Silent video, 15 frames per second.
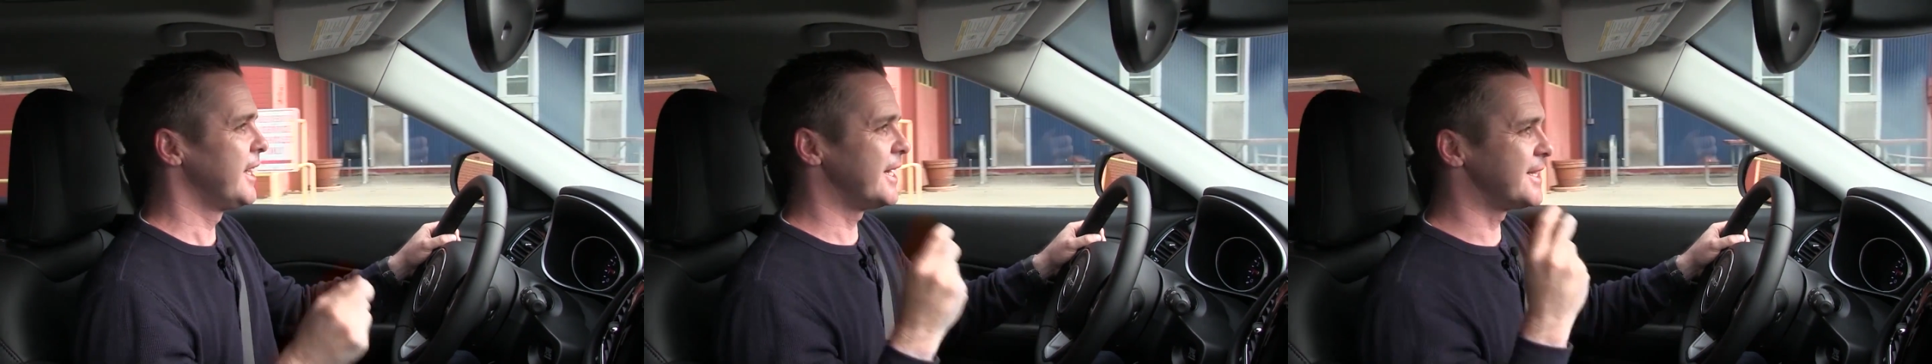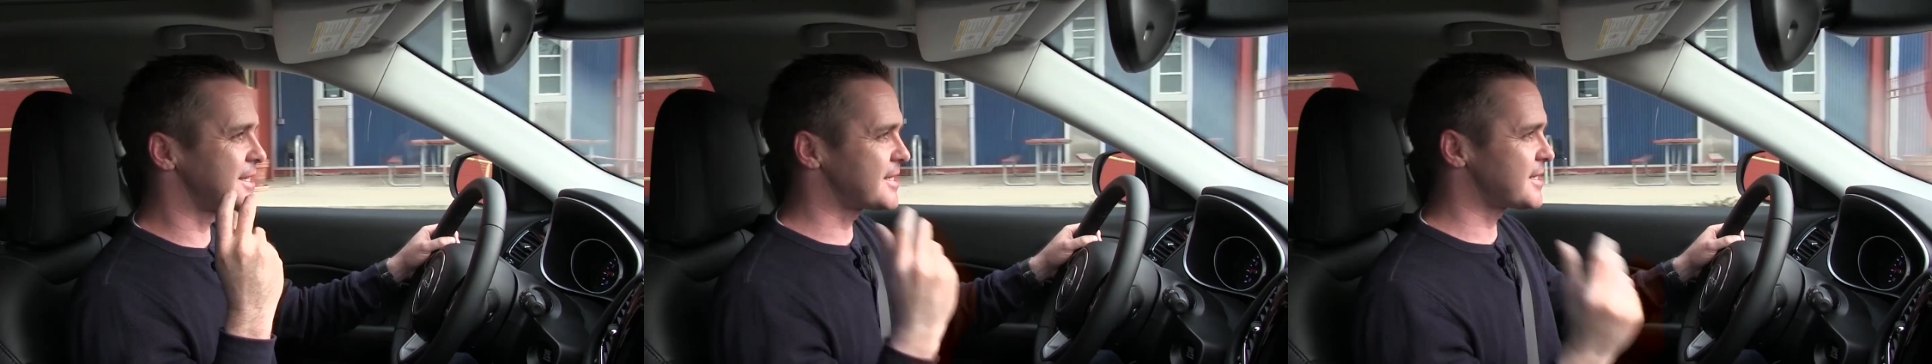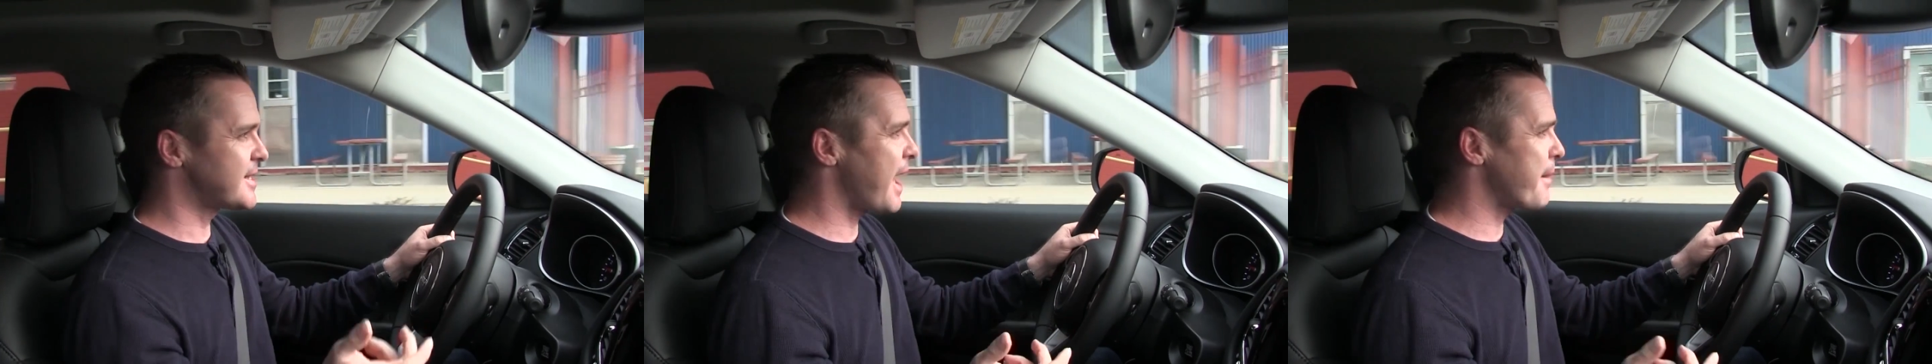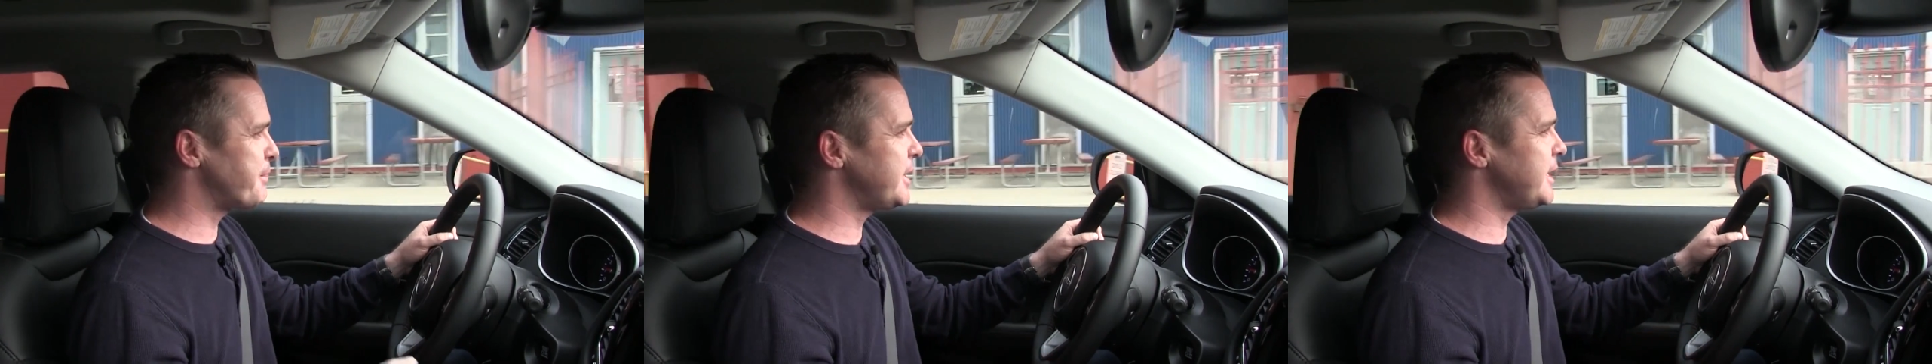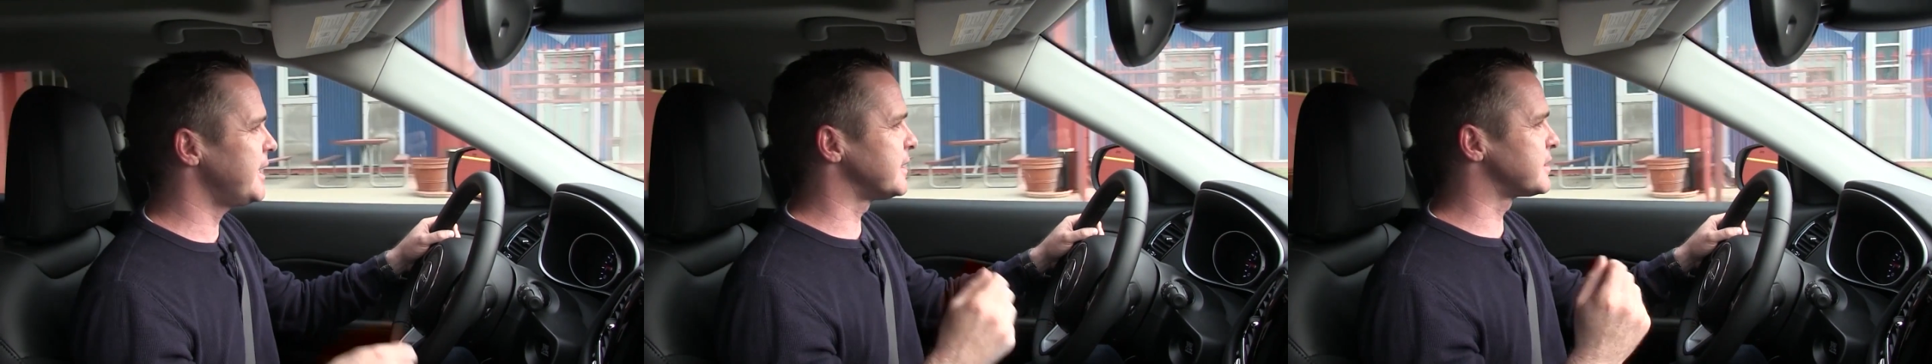It's
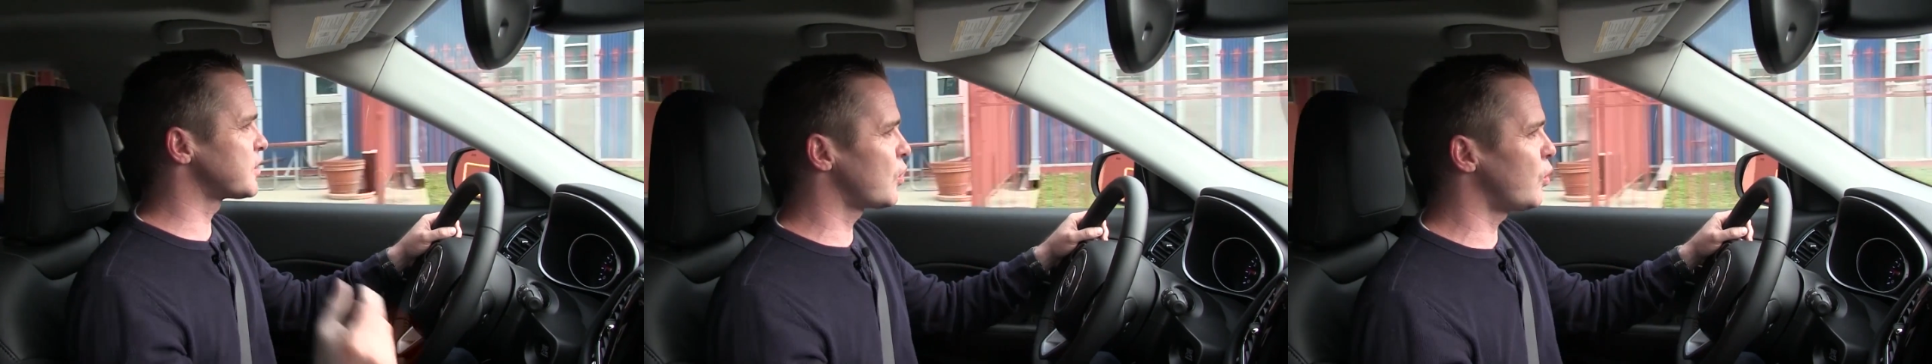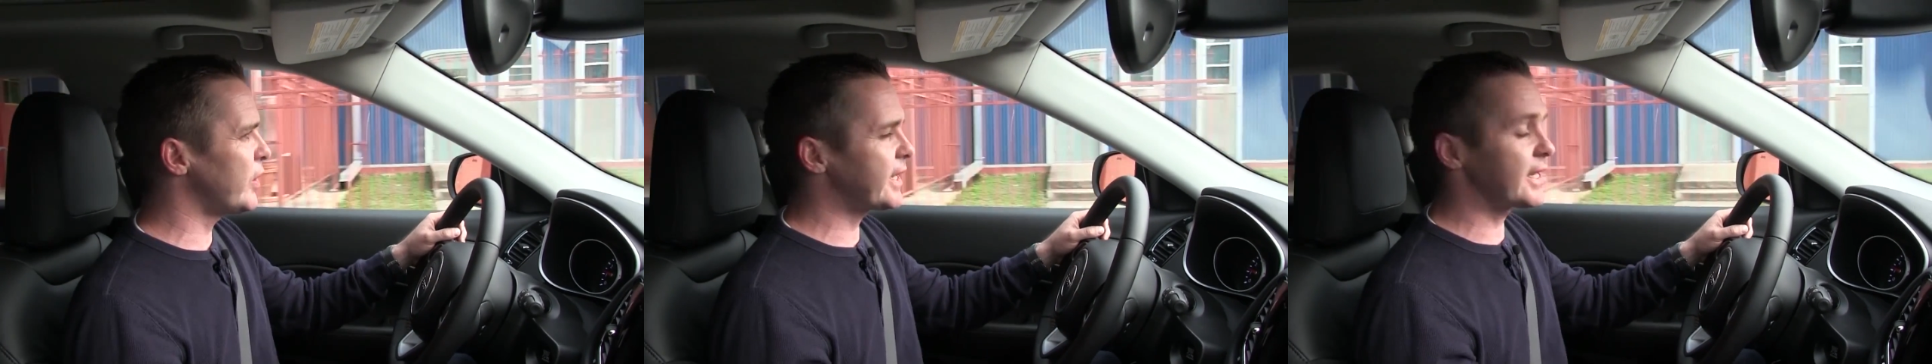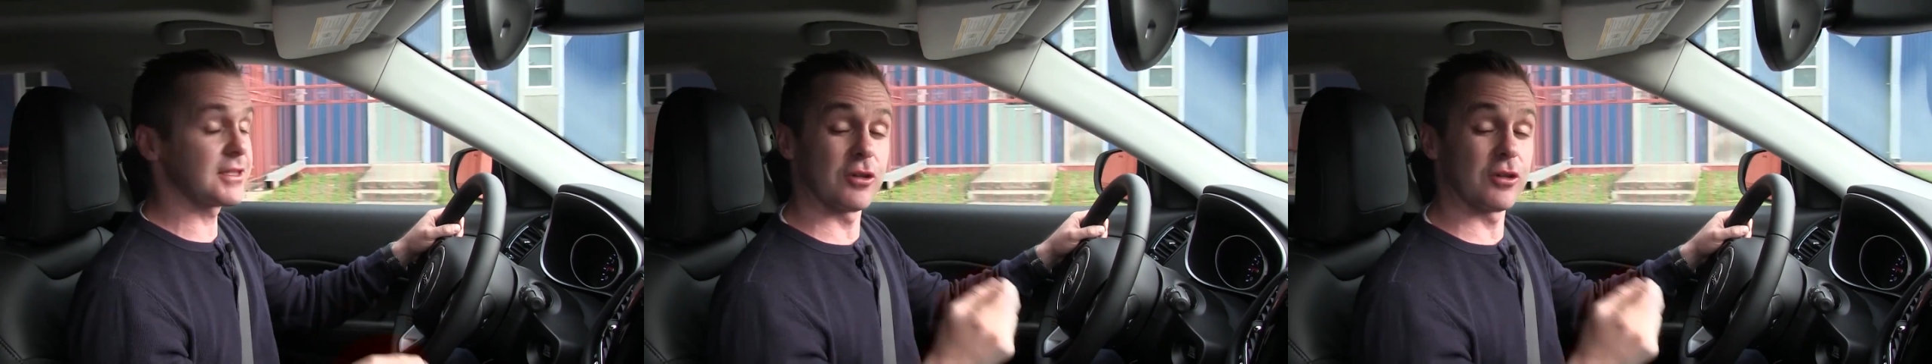snappy, it's quick,